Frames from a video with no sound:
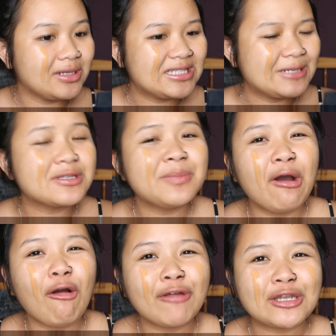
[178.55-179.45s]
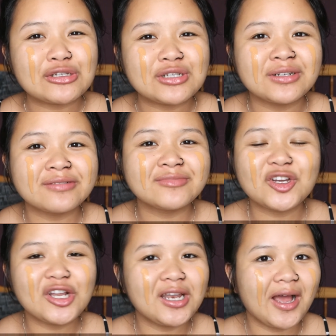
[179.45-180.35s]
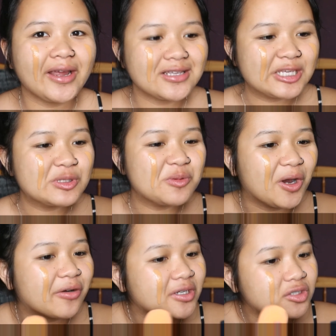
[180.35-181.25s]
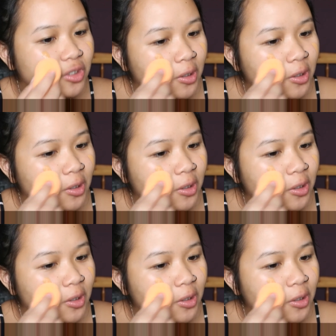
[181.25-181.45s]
seems a bit orange. Not gonna lie, it seems a bit orange,